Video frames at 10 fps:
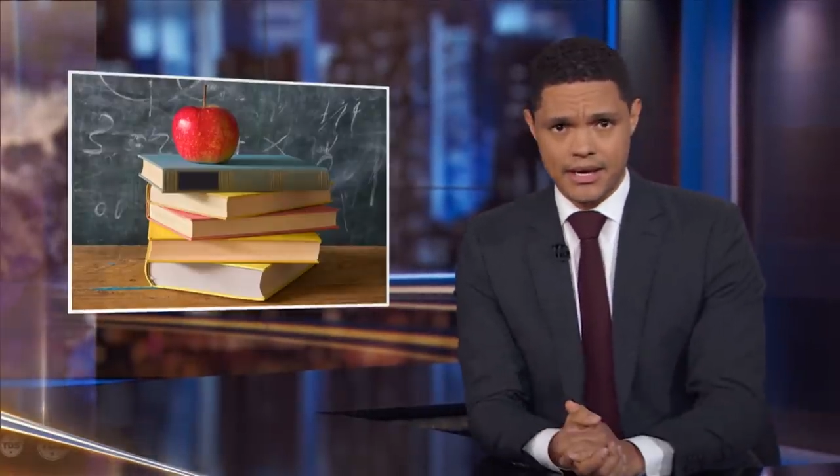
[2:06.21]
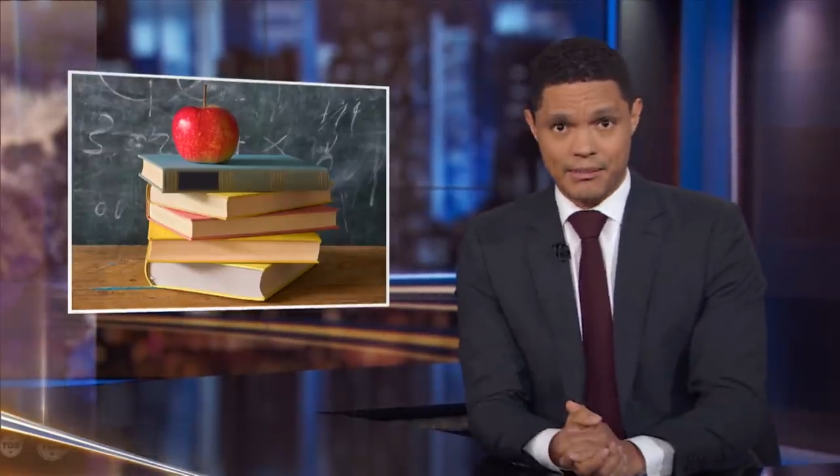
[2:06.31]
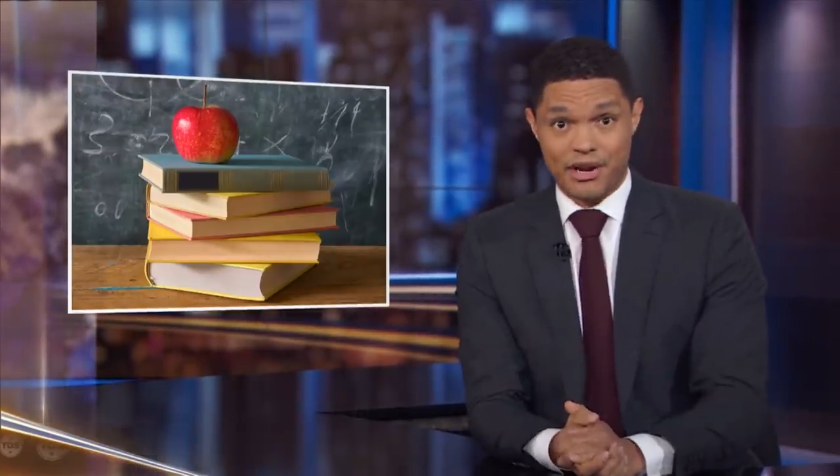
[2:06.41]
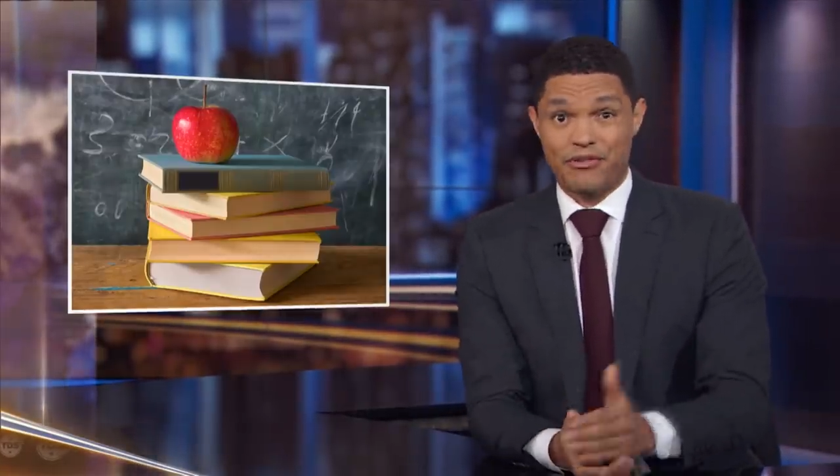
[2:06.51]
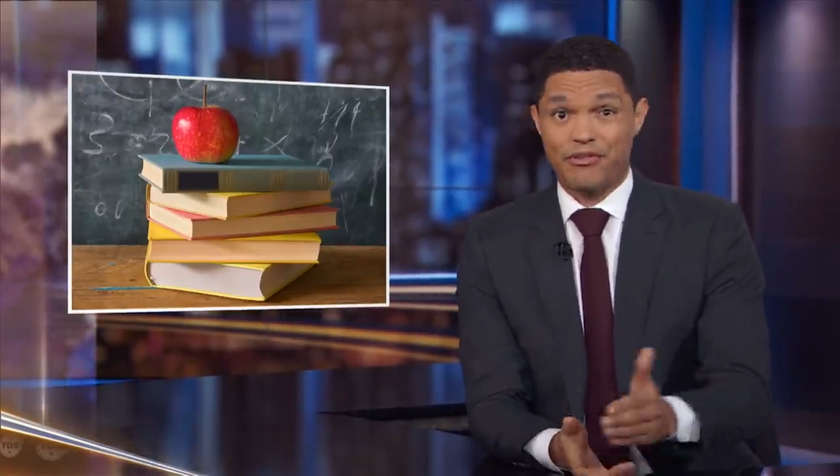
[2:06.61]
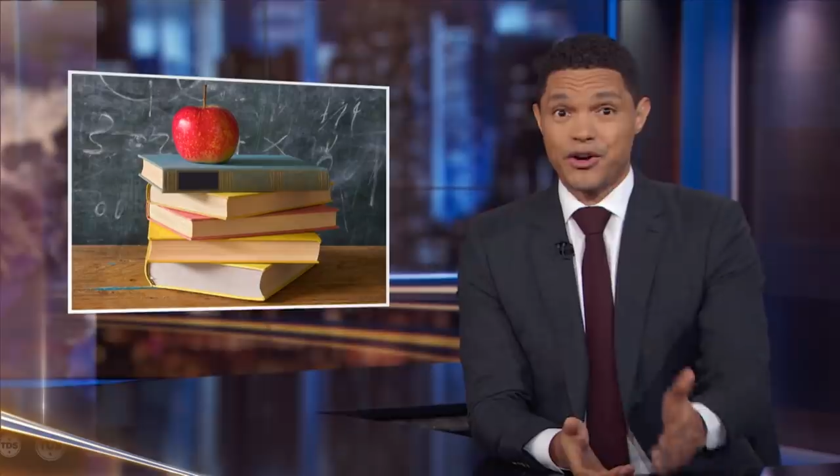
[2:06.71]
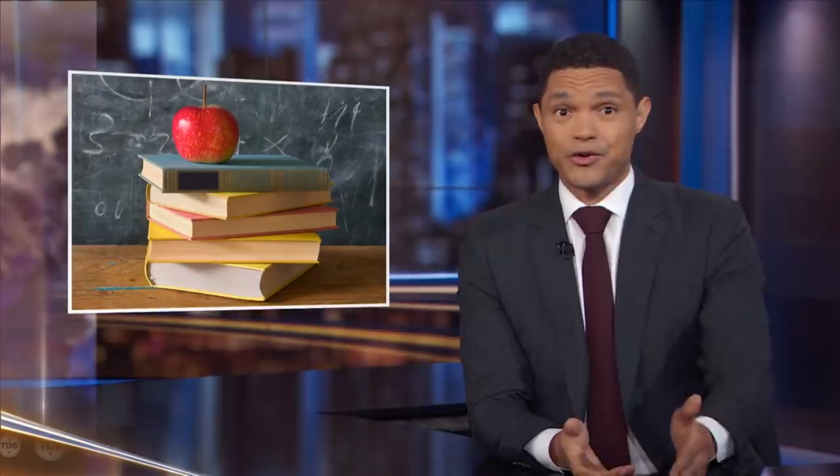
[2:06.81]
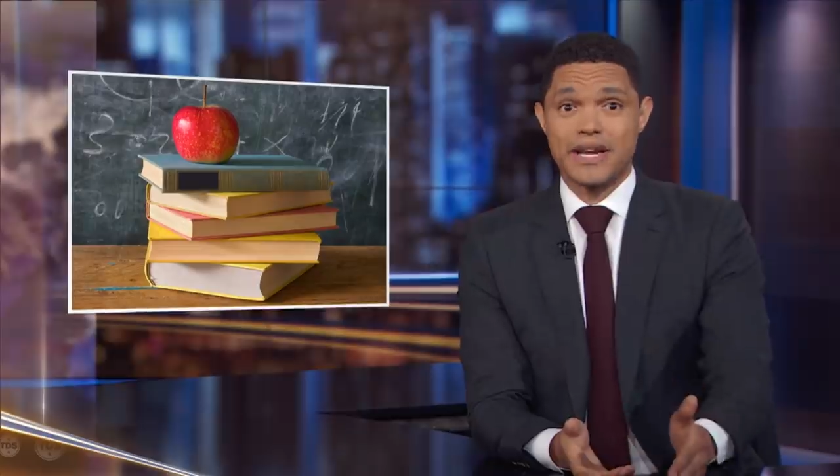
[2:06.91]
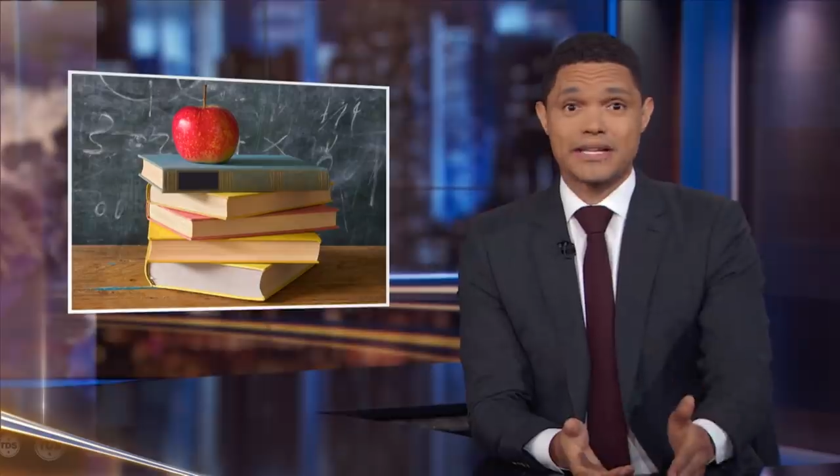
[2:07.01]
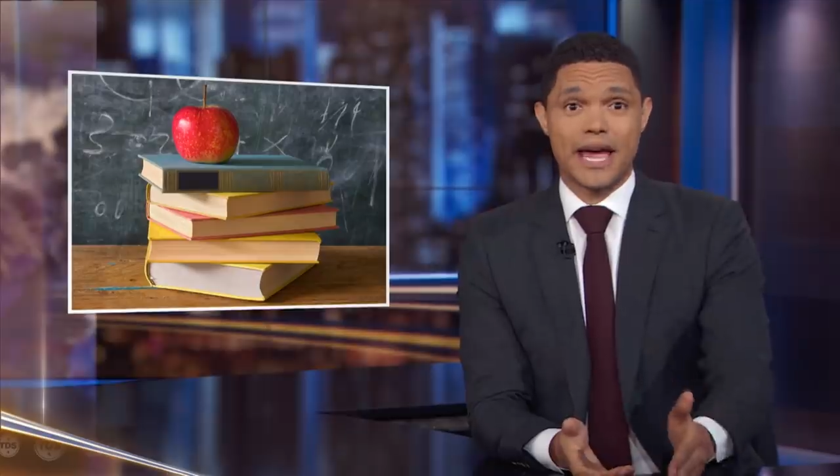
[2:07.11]
But a
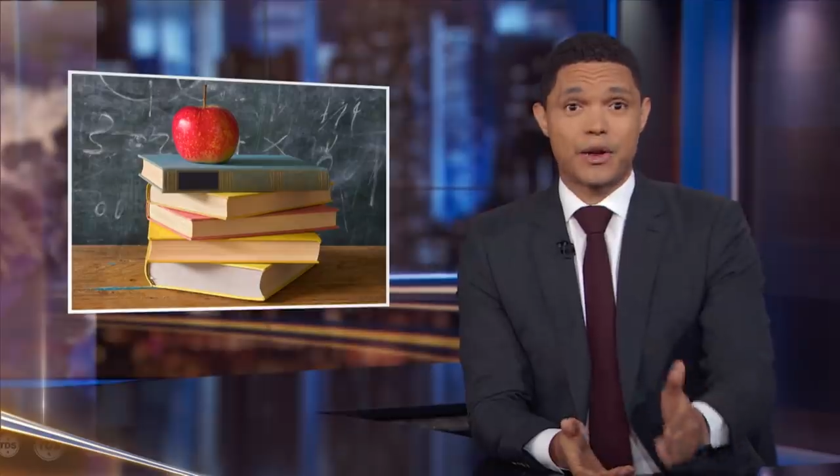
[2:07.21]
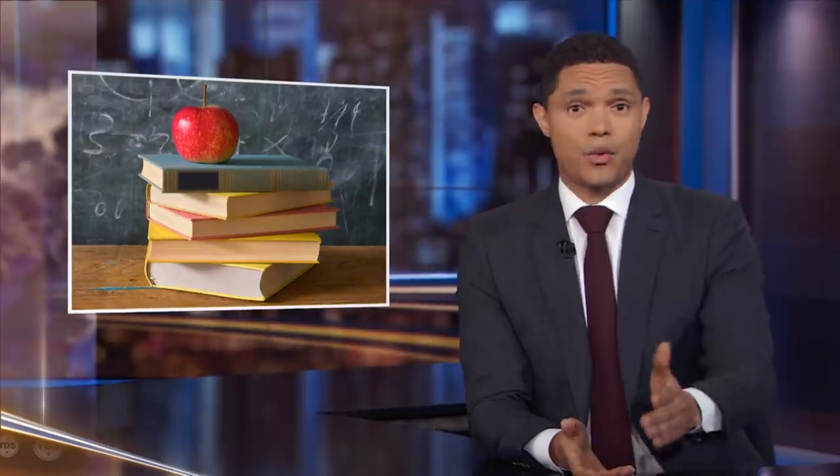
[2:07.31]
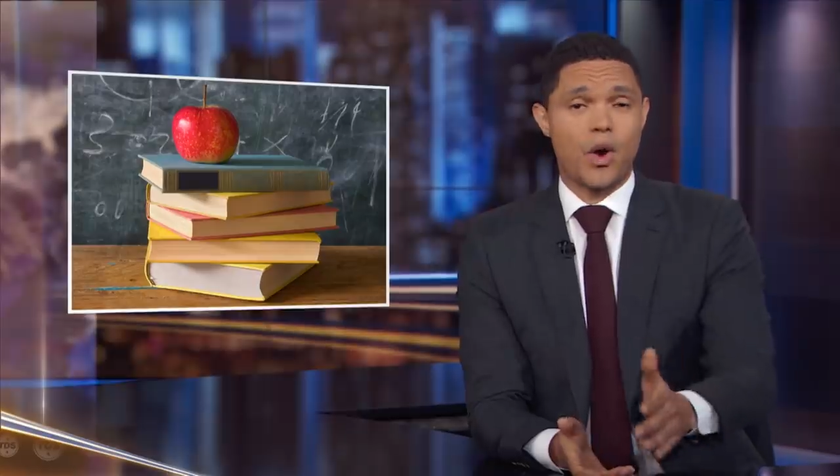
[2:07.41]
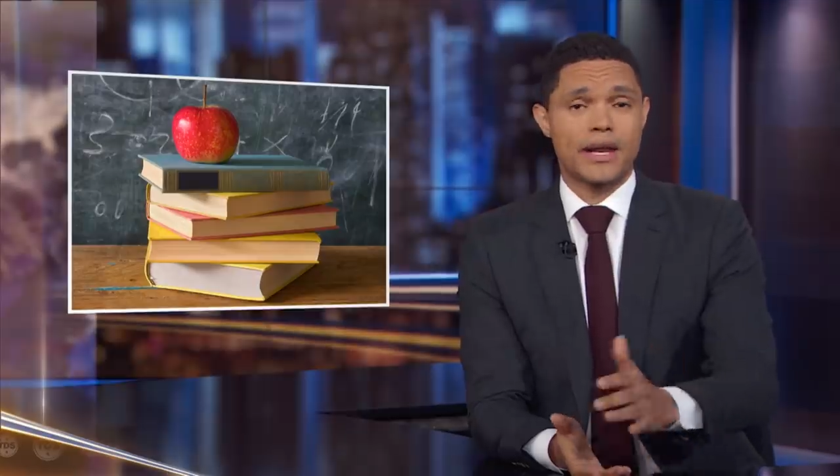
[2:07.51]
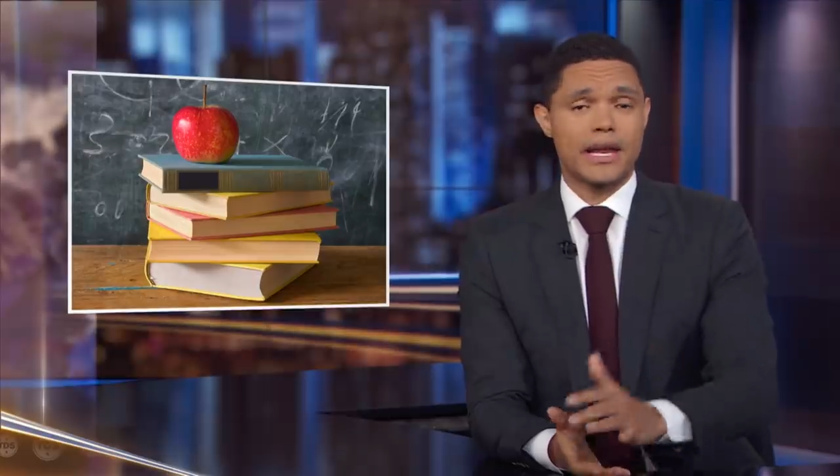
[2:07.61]
fundraiser at one